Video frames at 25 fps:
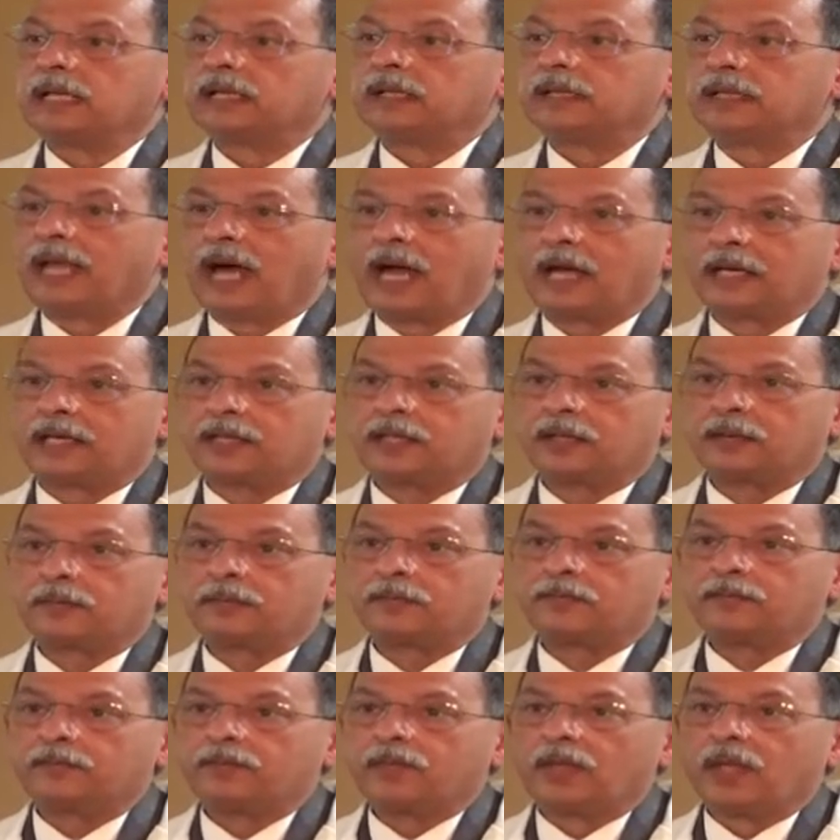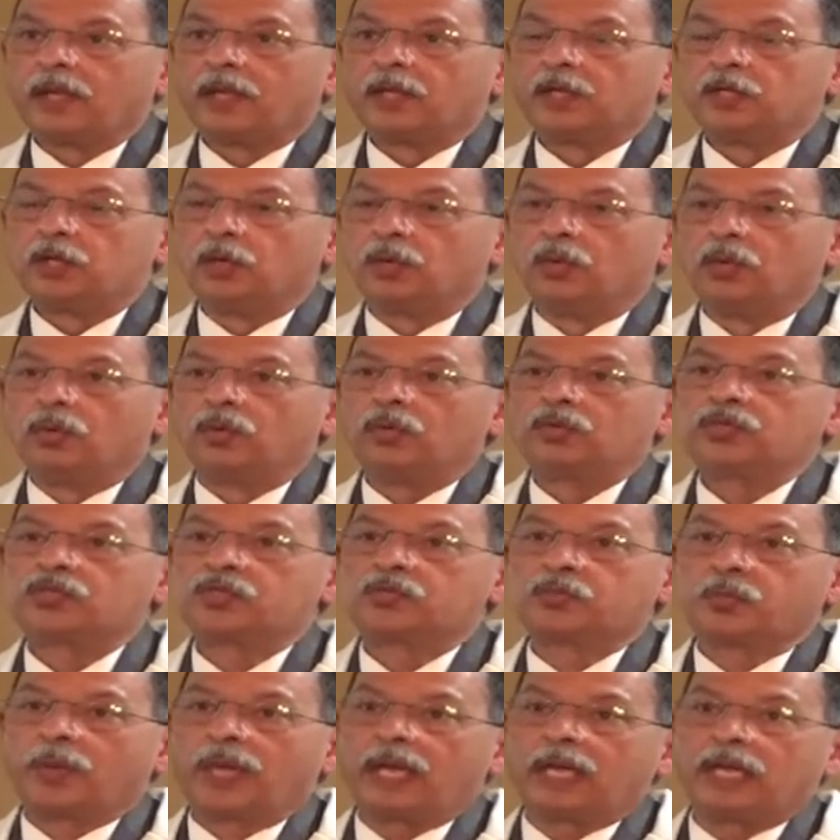that you
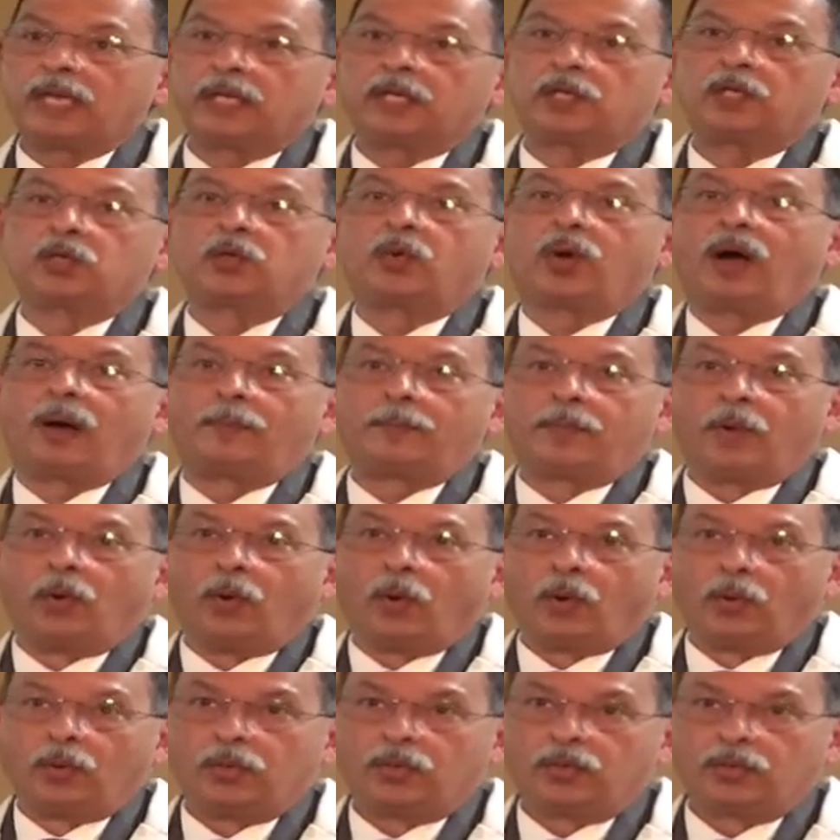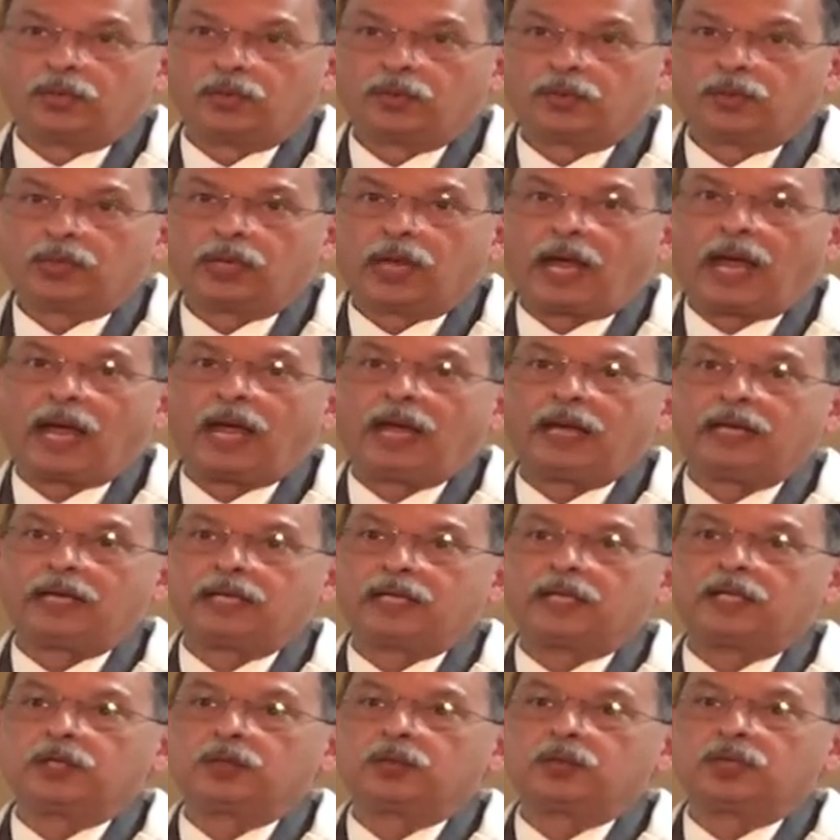swear to uphold and
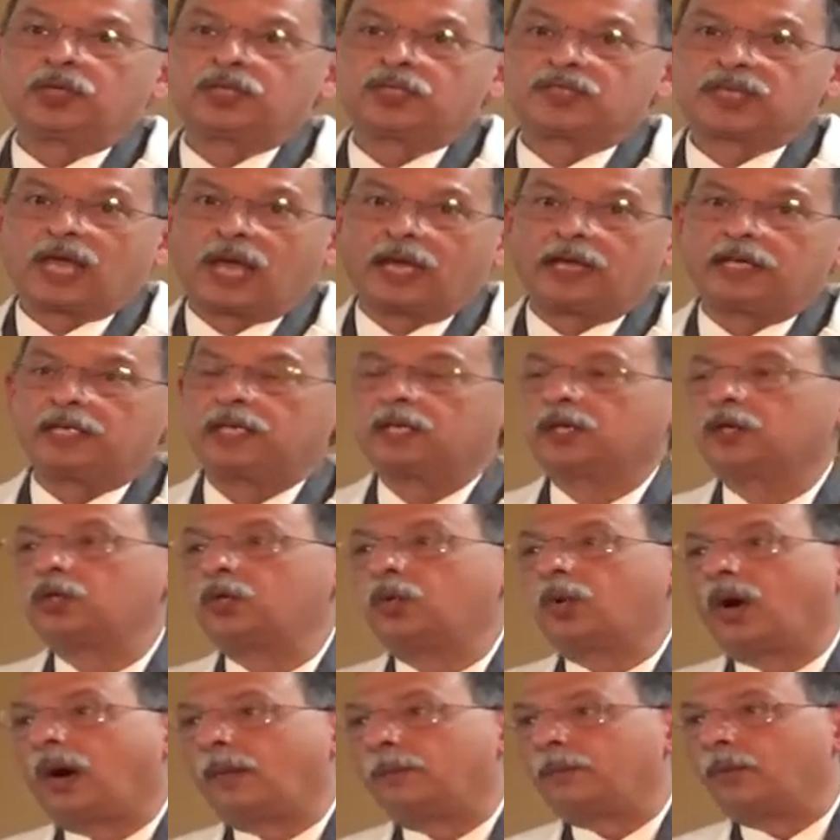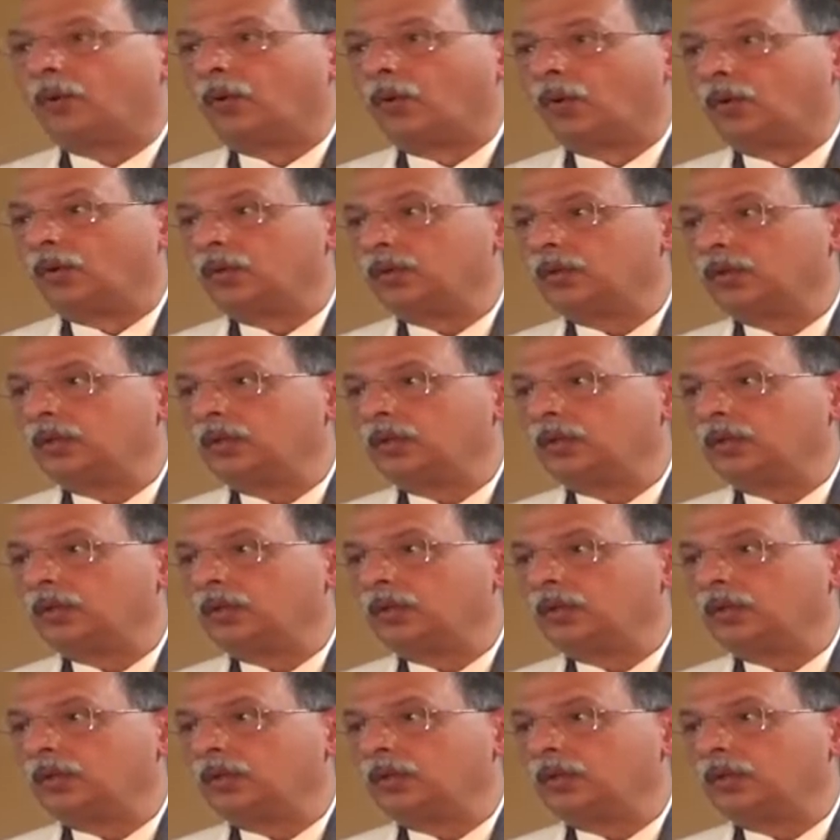you decide to uphold